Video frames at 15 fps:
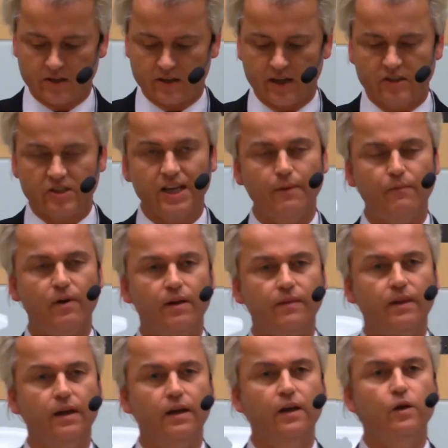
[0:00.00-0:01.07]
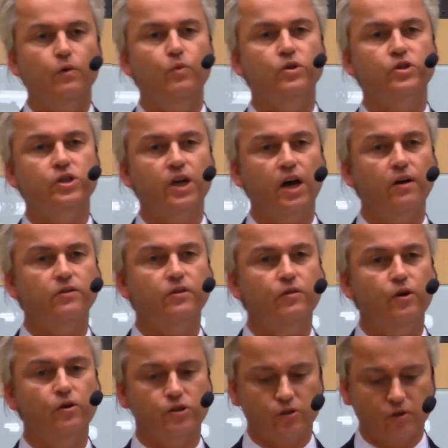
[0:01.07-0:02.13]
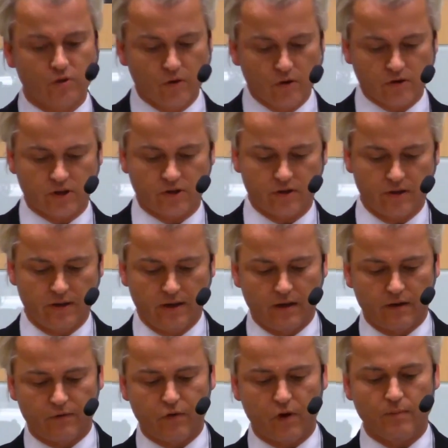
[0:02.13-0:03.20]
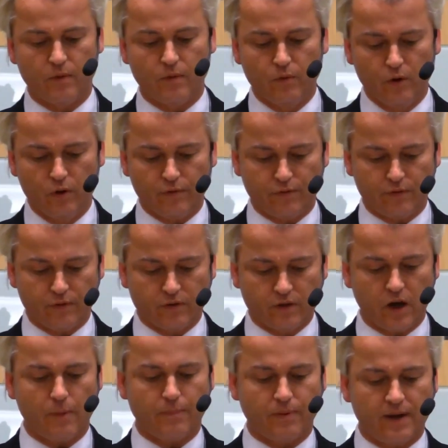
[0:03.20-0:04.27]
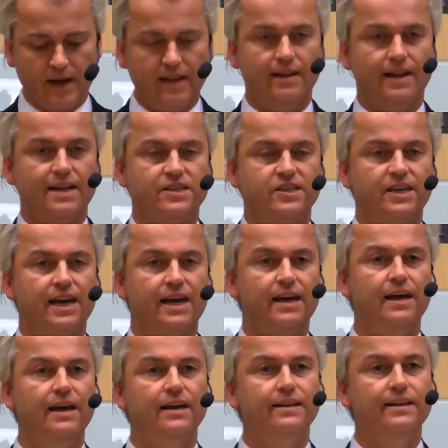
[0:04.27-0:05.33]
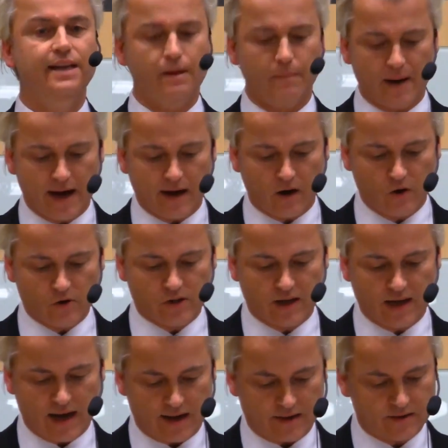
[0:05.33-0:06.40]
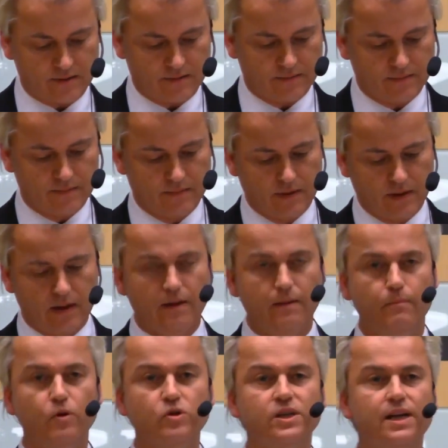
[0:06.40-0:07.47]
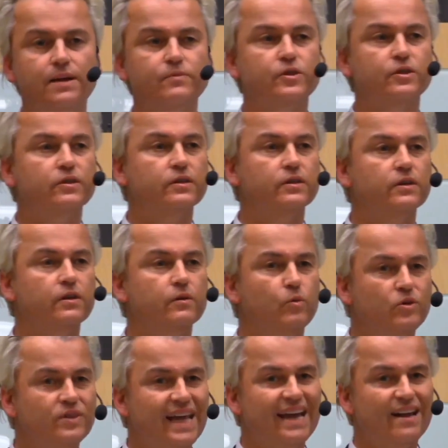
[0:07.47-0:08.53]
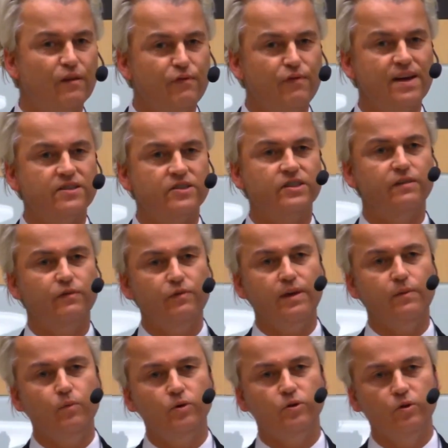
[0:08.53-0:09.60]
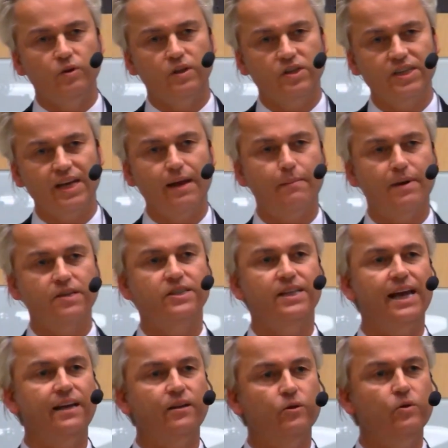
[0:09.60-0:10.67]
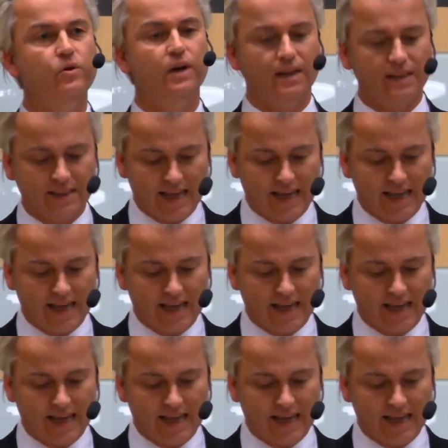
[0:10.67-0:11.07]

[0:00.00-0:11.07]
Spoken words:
this? If someone would shout those truths from a rooftop in, let's say, nearby Rosengard. Muslims would take offense. If we would do the same as they do,